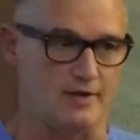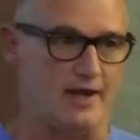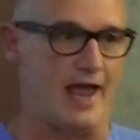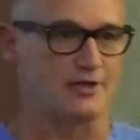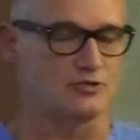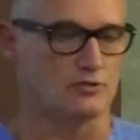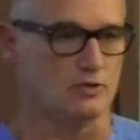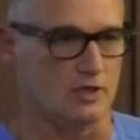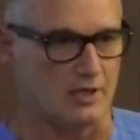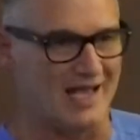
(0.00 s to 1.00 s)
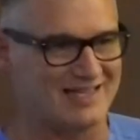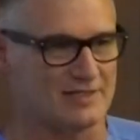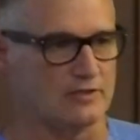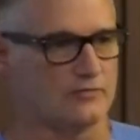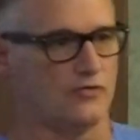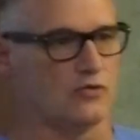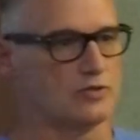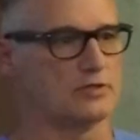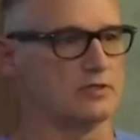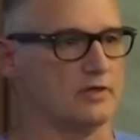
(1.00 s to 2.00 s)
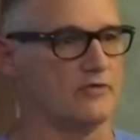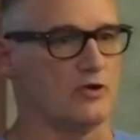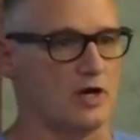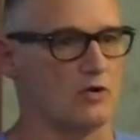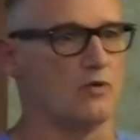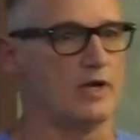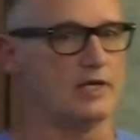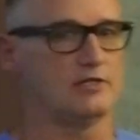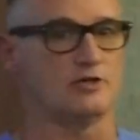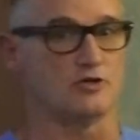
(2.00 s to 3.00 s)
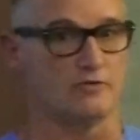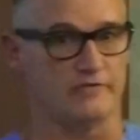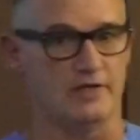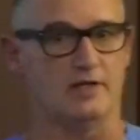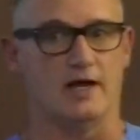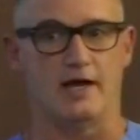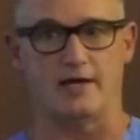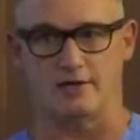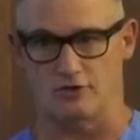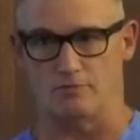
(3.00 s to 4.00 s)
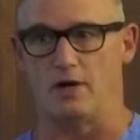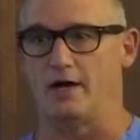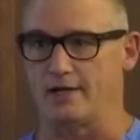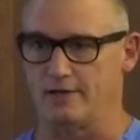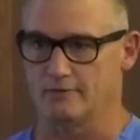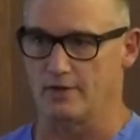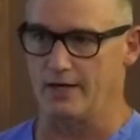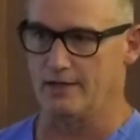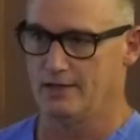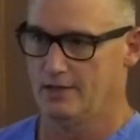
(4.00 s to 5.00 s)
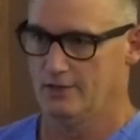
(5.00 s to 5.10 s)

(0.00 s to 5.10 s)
the natural elastance forces of your airways and your alveoli and your body, right?